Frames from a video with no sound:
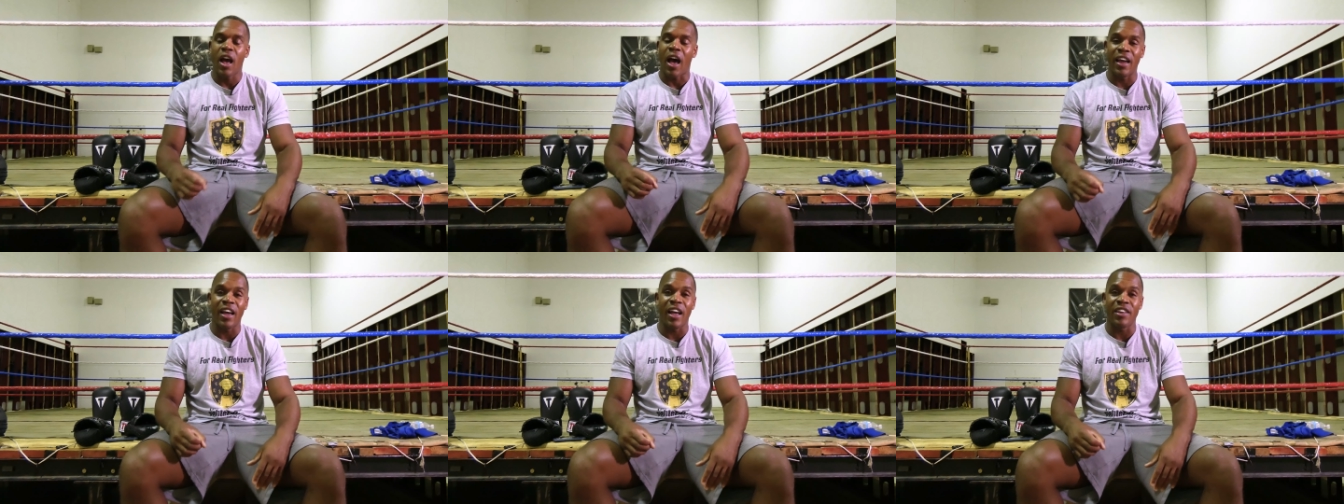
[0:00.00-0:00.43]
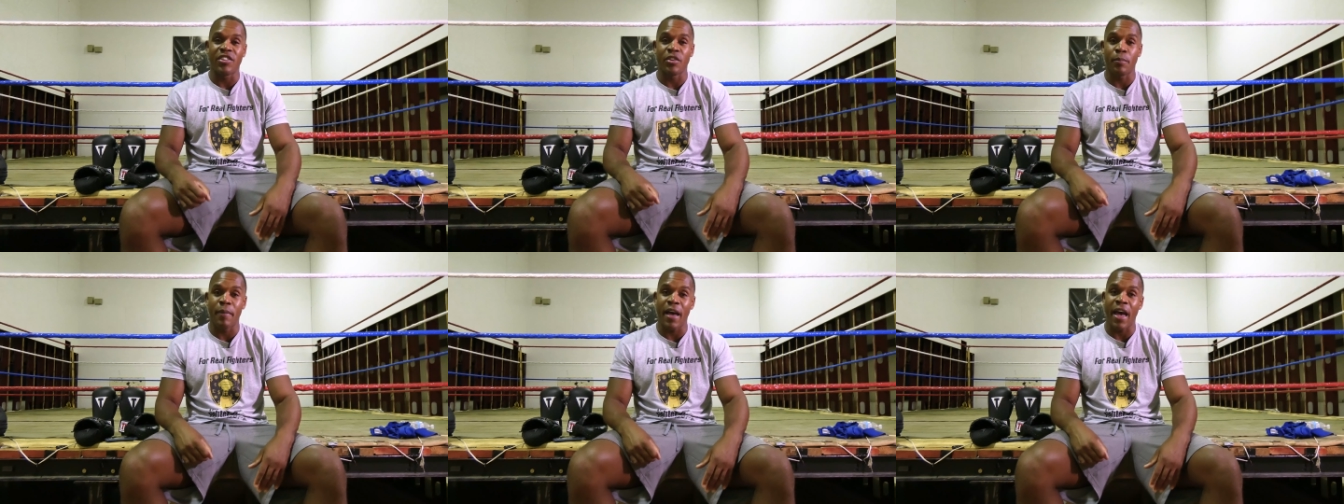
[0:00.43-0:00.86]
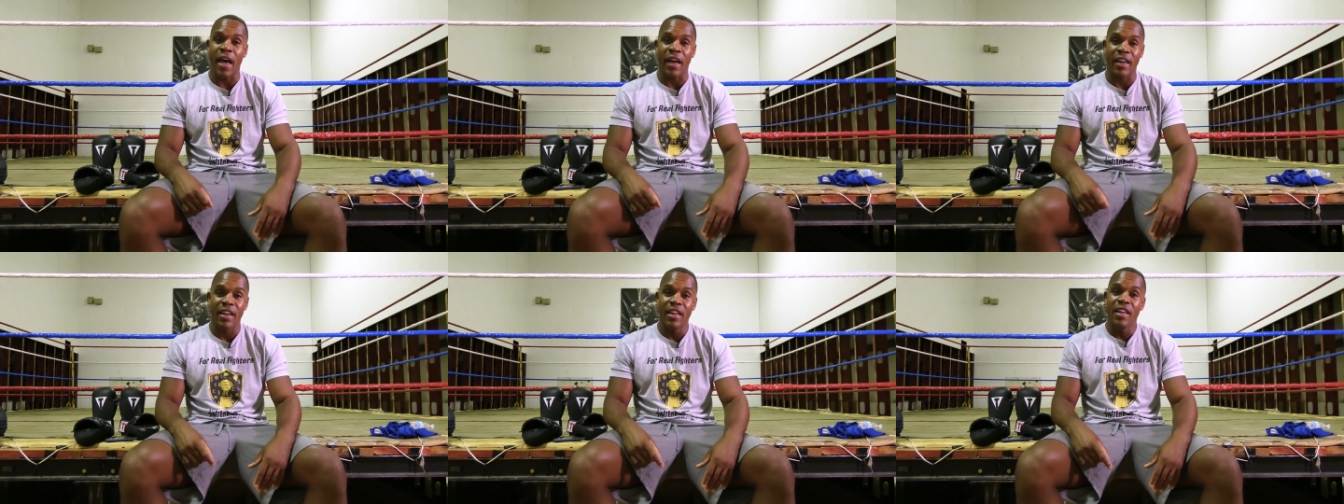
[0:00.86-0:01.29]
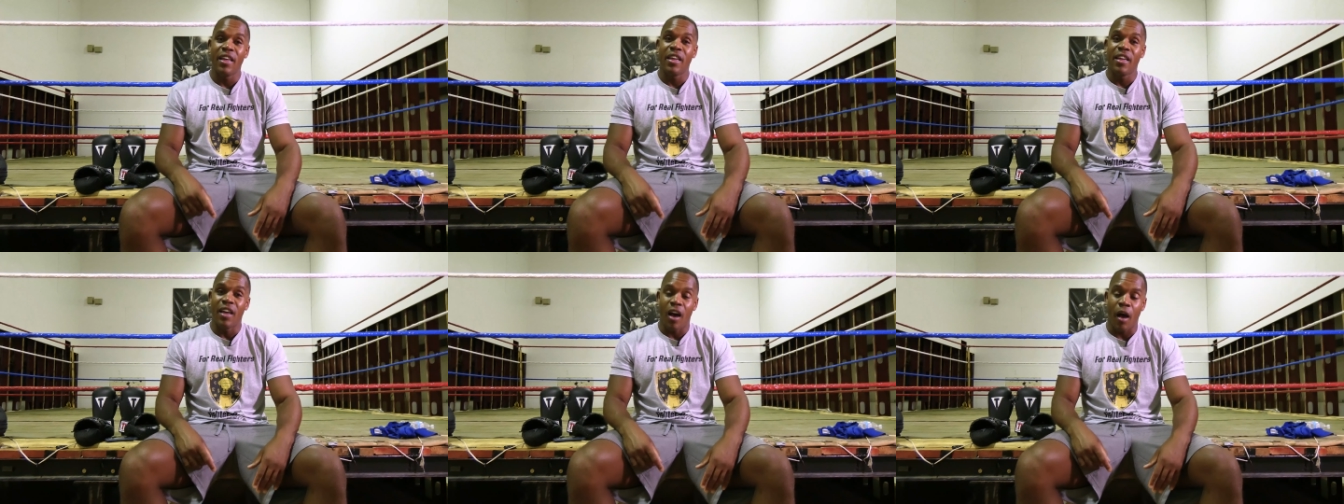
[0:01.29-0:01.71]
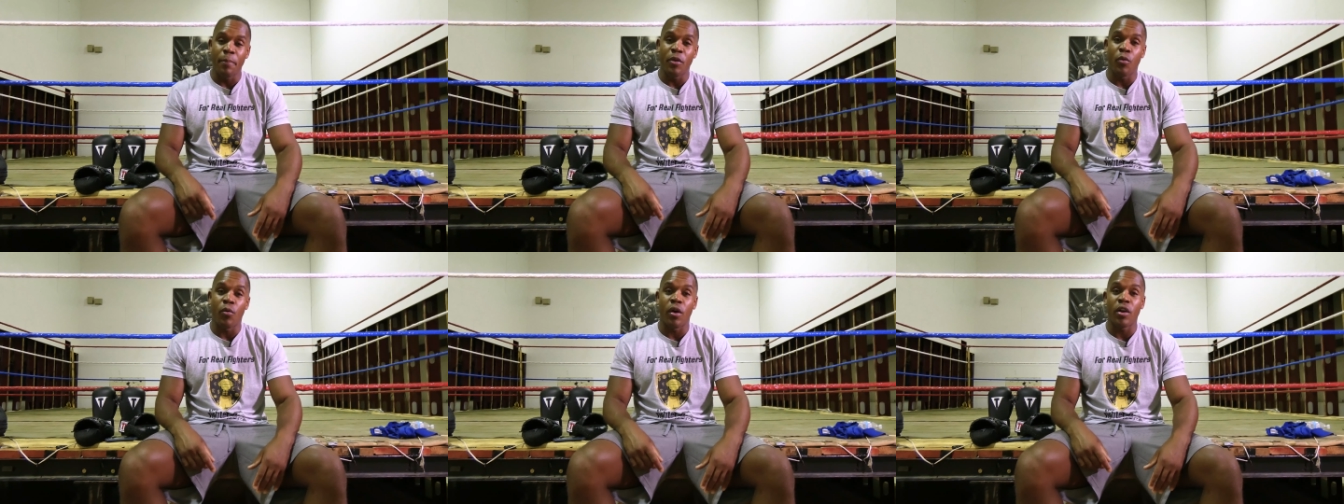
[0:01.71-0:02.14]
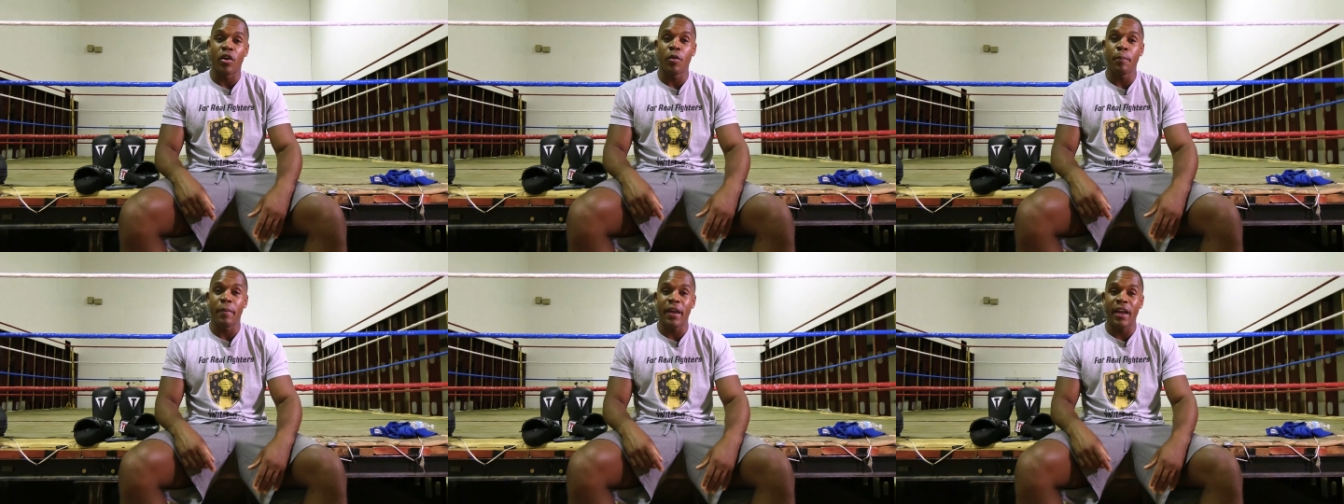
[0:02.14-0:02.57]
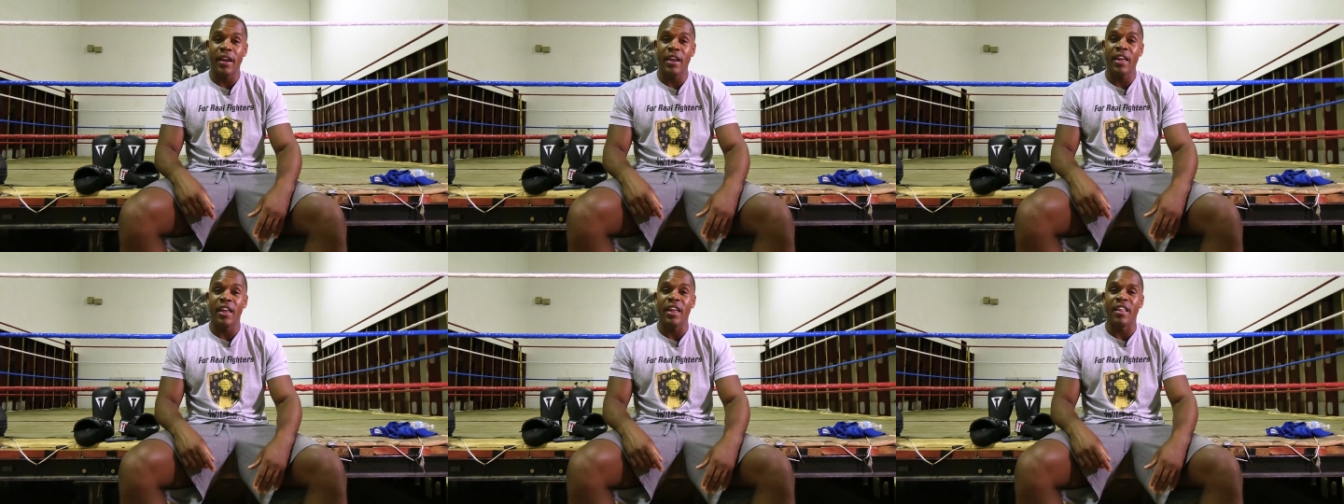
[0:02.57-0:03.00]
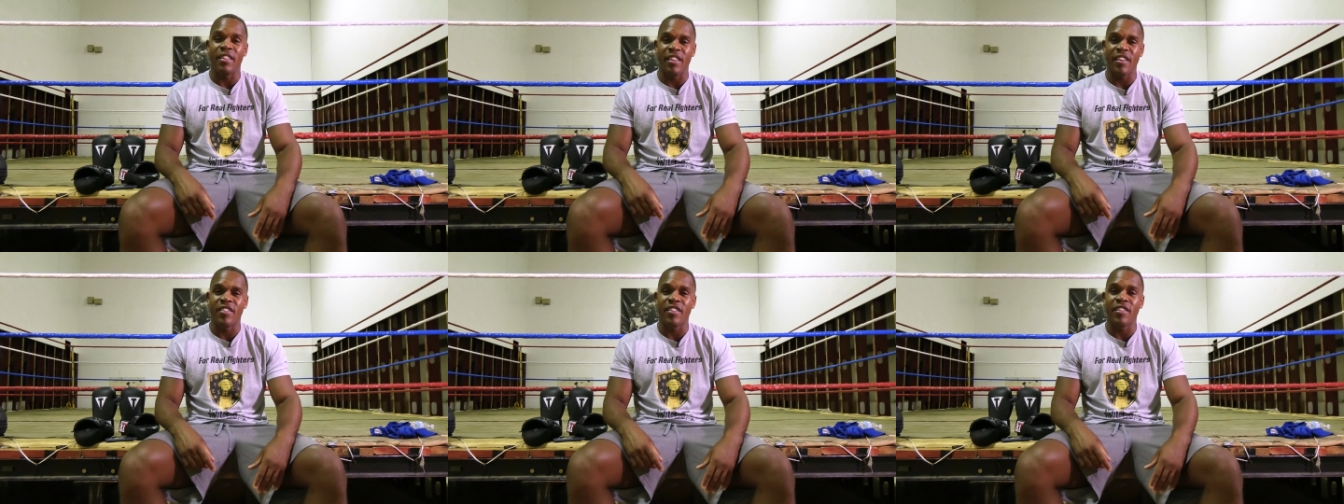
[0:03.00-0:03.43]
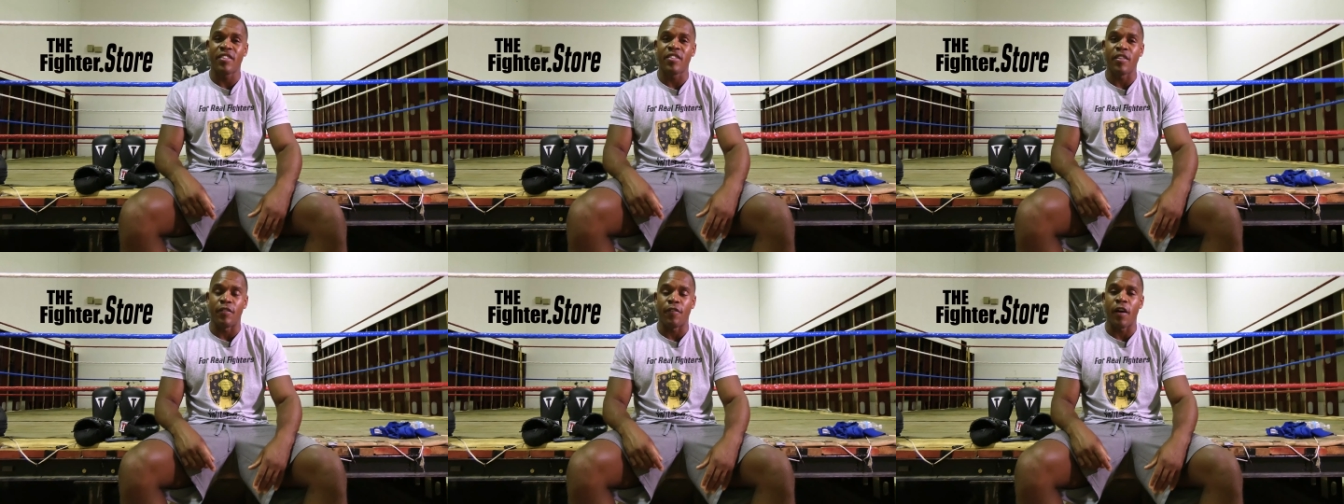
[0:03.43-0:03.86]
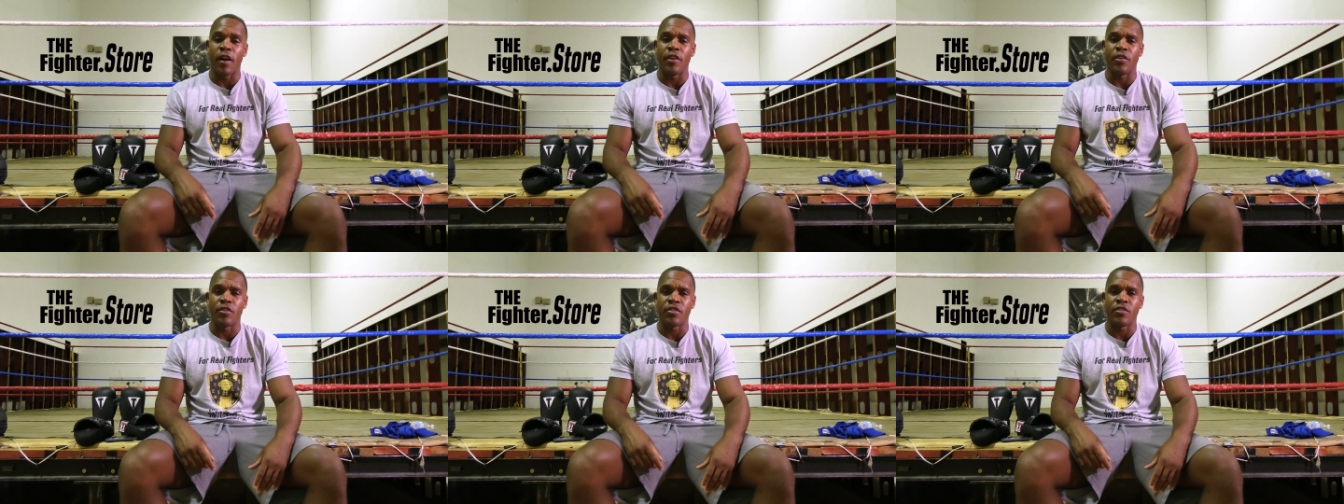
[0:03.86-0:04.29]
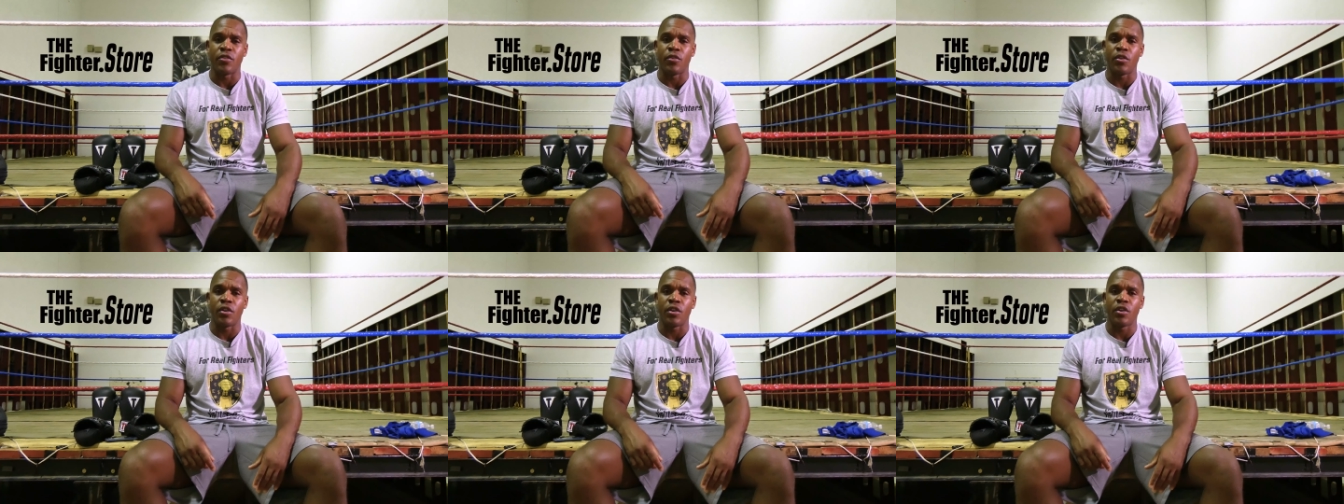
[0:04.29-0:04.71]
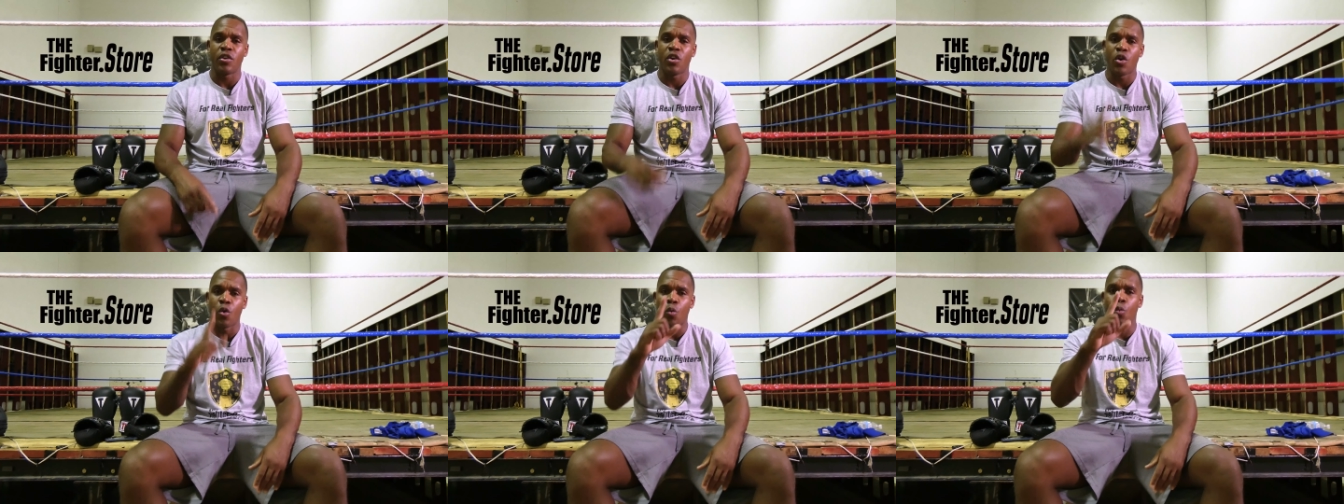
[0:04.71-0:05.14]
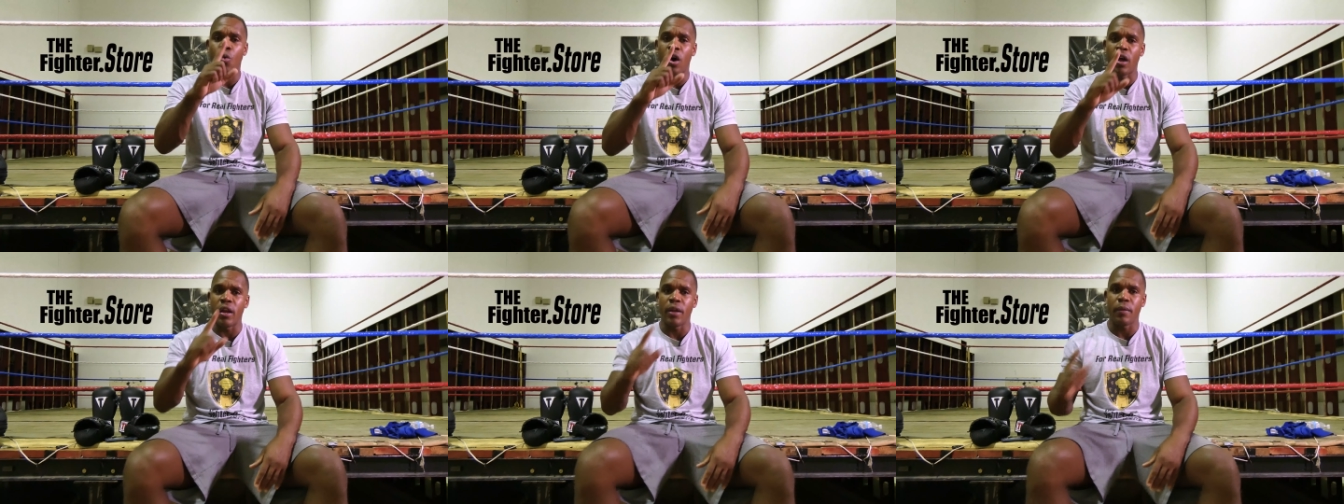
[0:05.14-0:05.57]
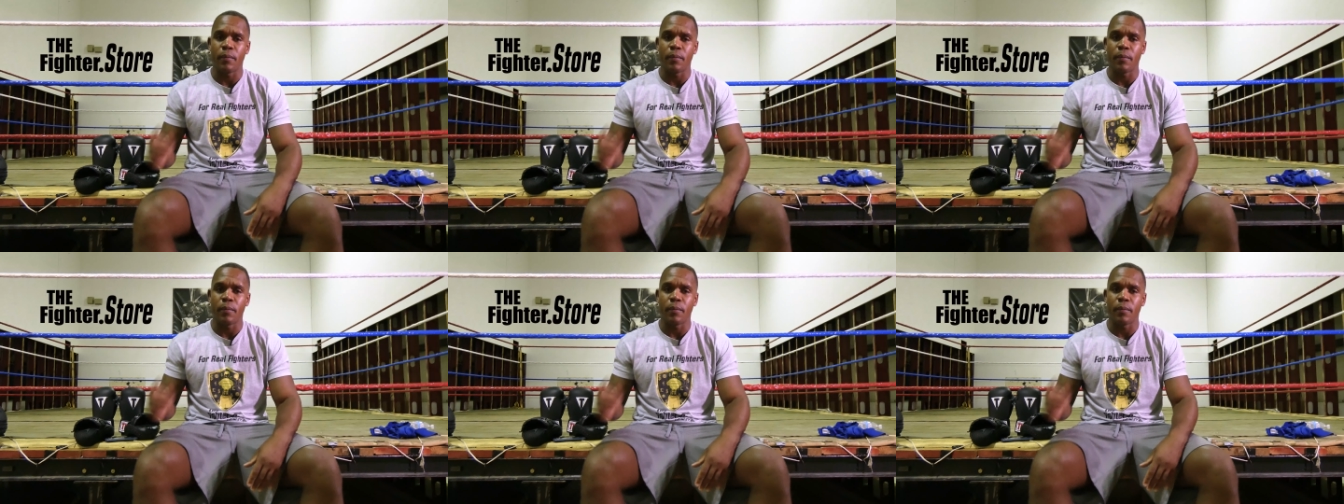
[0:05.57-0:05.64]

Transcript: I got your back. I'm the one armed bandit, and this is the fighter store. One.